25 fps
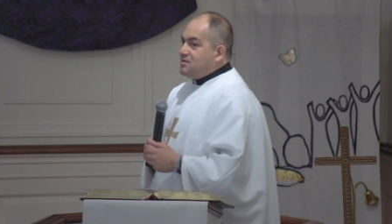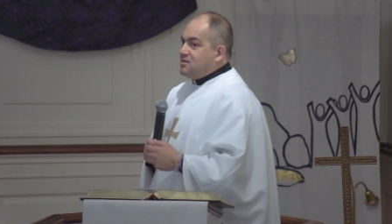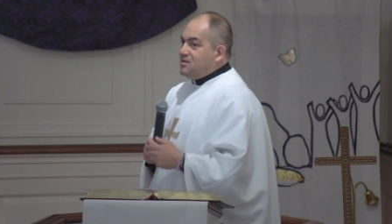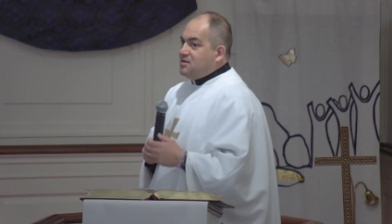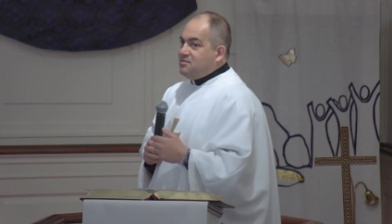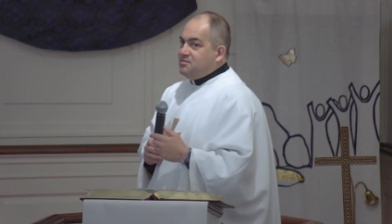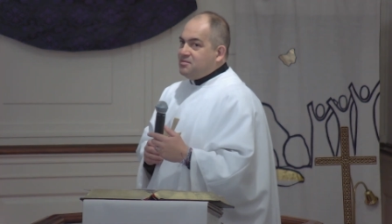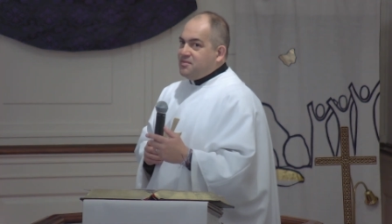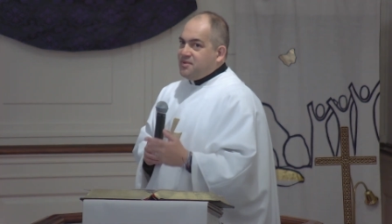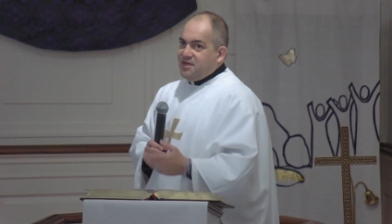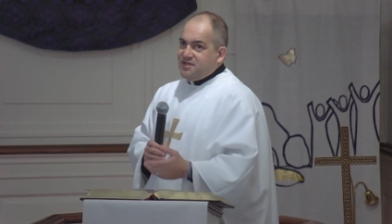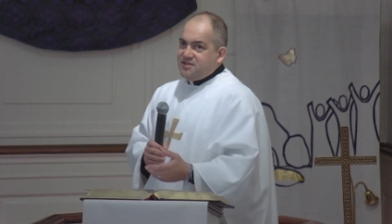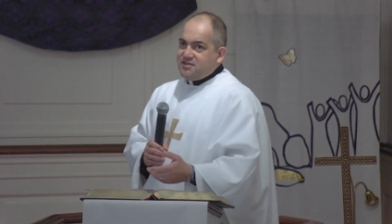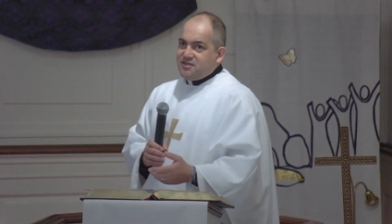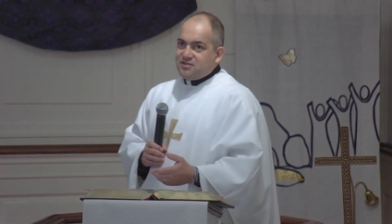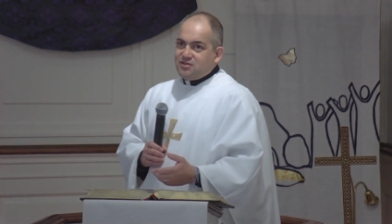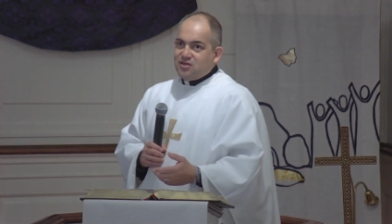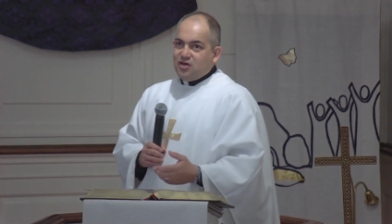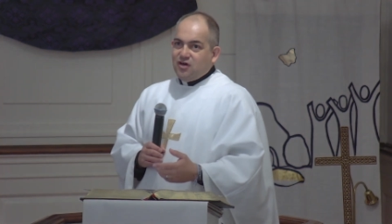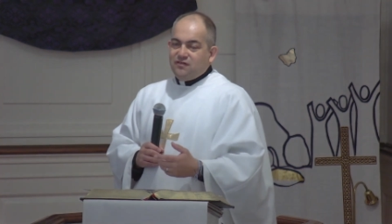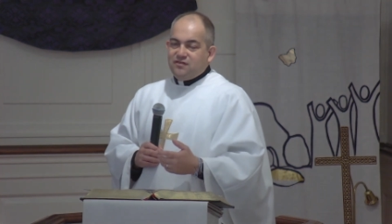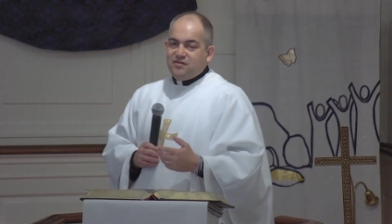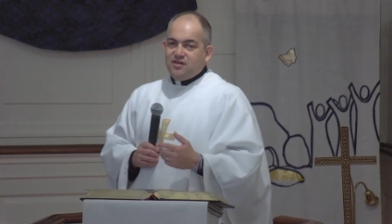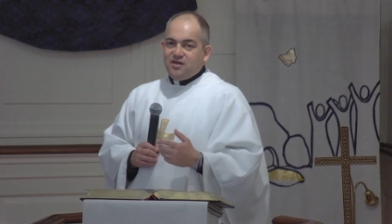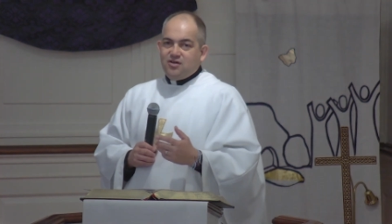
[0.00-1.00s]
The message
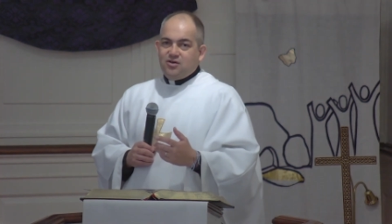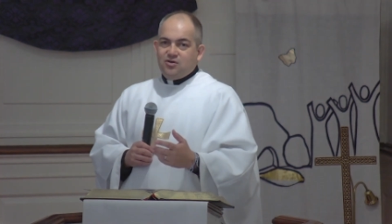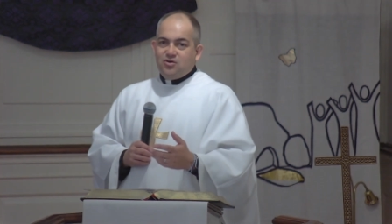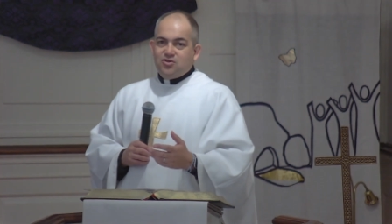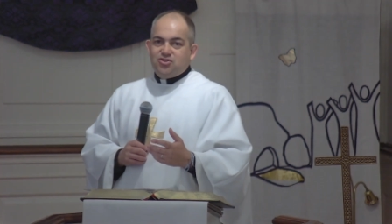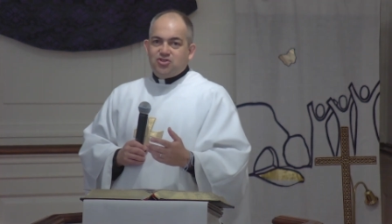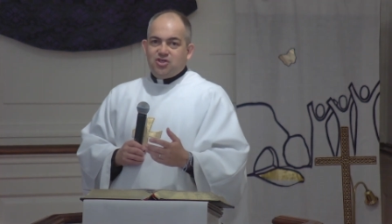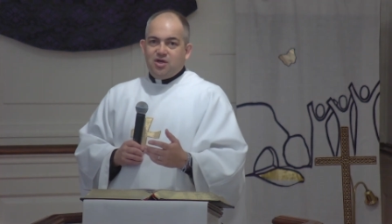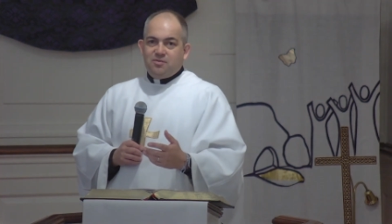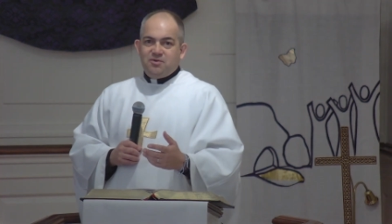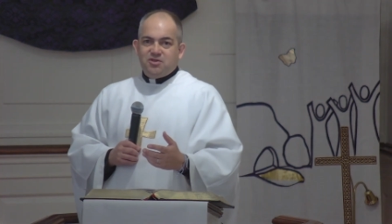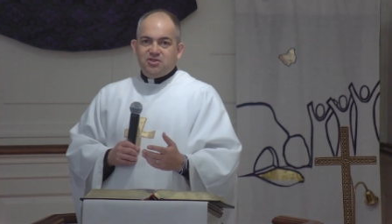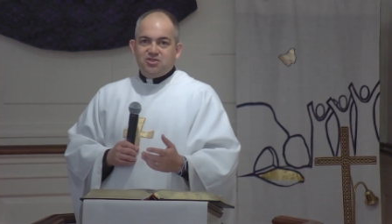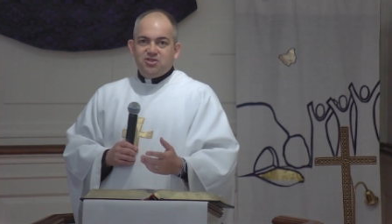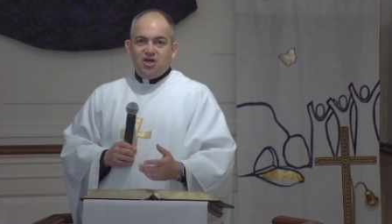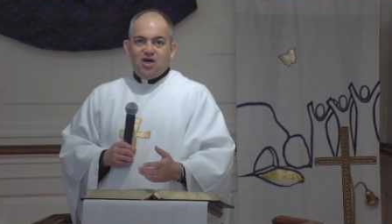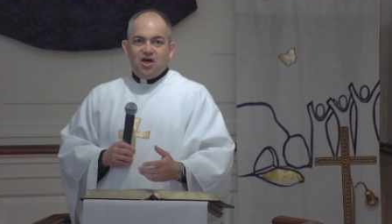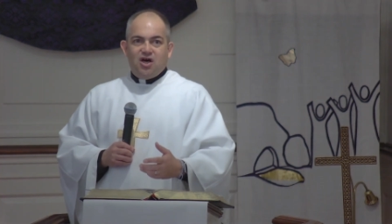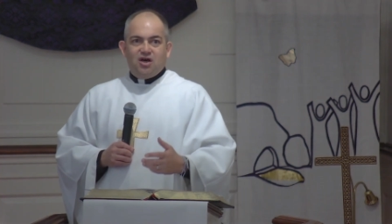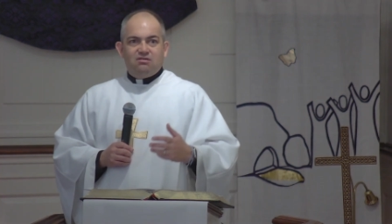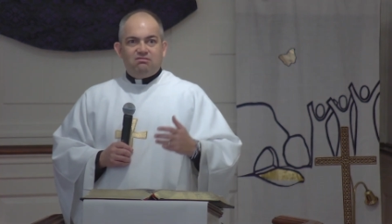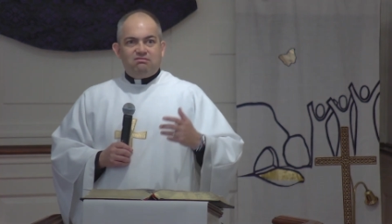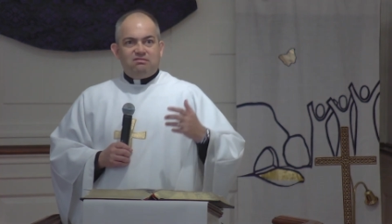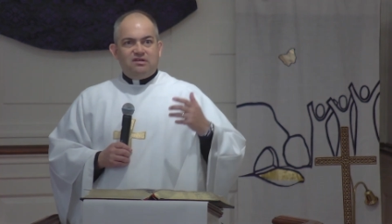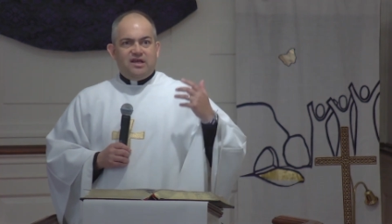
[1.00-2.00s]
of the Good Shepherd is
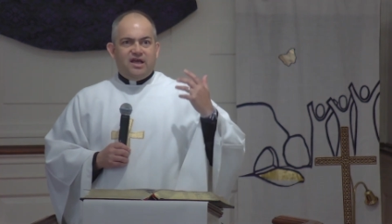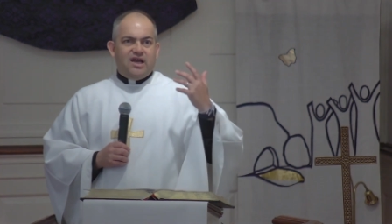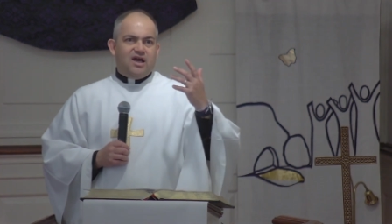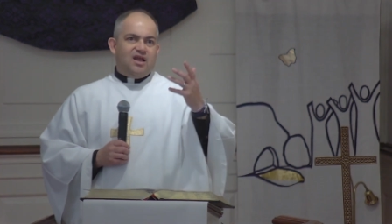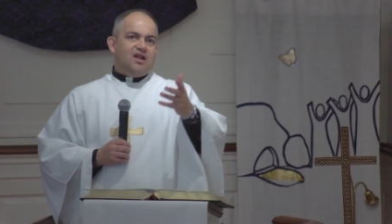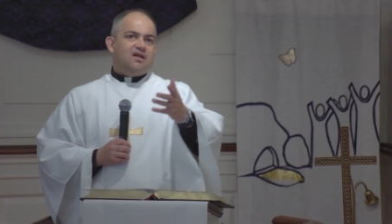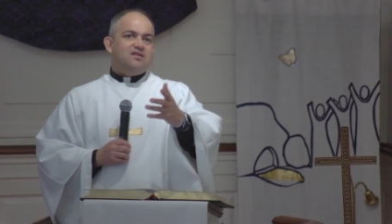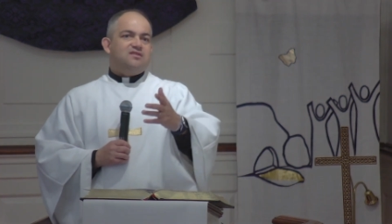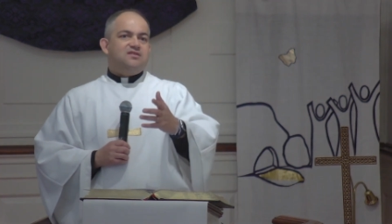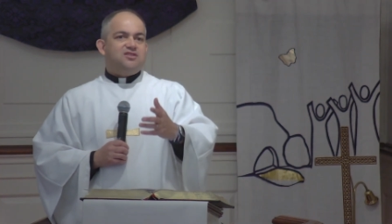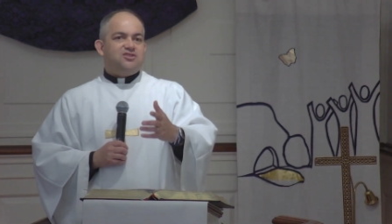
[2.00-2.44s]
not yell